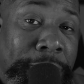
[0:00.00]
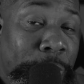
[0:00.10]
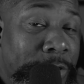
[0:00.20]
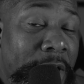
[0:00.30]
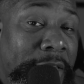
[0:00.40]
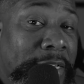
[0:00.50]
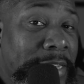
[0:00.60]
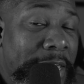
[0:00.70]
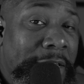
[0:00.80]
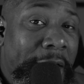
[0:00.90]
We try to
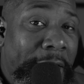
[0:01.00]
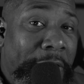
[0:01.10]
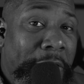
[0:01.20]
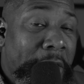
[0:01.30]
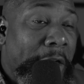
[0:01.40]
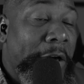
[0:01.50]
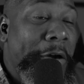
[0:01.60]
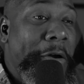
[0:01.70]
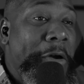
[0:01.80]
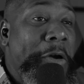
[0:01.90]
tell y'all.
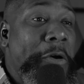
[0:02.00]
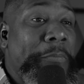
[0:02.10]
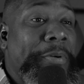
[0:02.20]
Oh,